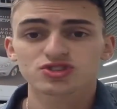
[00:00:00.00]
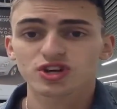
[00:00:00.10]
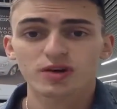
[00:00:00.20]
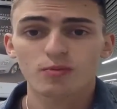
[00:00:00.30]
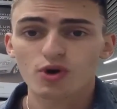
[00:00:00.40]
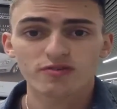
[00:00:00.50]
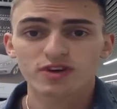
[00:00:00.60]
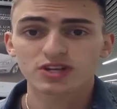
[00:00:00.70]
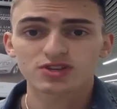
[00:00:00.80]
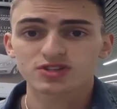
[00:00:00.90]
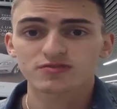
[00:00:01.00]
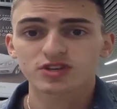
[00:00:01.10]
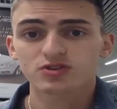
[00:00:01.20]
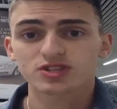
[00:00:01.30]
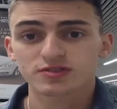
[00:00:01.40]
start motivating yourself.
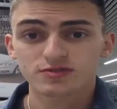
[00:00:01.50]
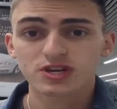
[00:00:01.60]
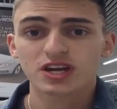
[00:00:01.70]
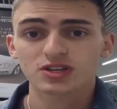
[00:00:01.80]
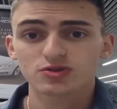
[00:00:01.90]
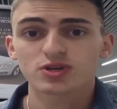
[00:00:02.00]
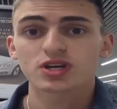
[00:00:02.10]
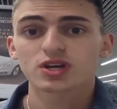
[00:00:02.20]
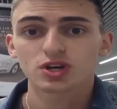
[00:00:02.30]
Tell yourself you can do it.